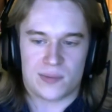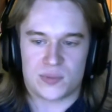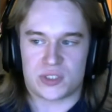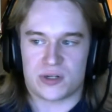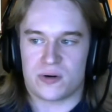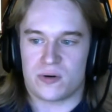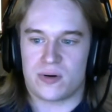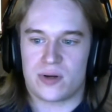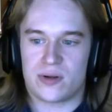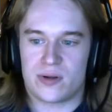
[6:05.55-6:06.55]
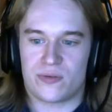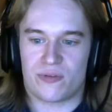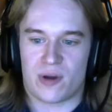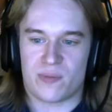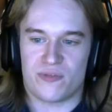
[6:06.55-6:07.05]
So
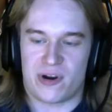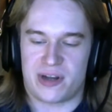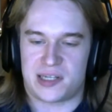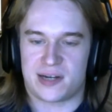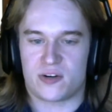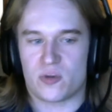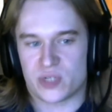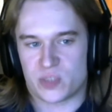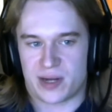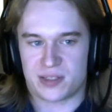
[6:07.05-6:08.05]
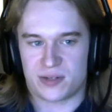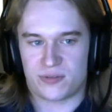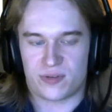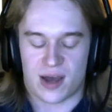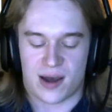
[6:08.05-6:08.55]
from a very technical perspective,